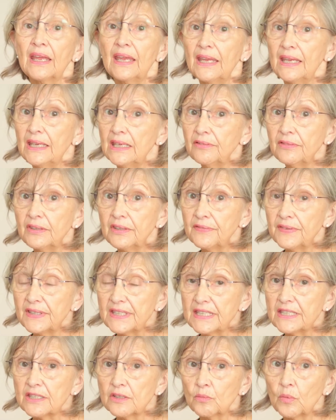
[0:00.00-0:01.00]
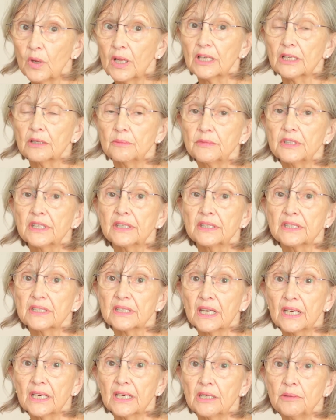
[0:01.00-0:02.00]
Even if it isn't welcomed at the
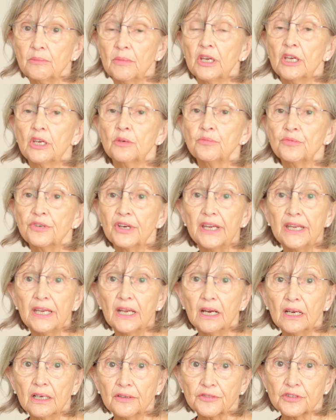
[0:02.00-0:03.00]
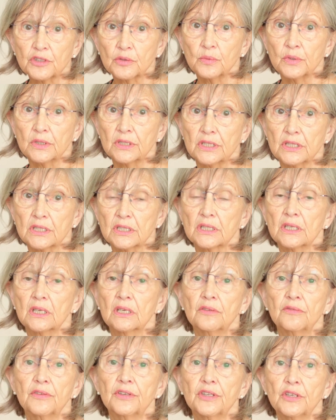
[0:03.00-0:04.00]
time, pray afterwards
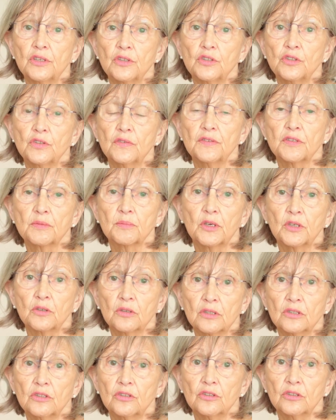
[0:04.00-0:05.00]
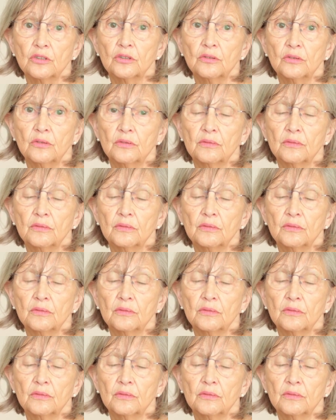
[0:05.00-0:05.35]
for those you've spoken to.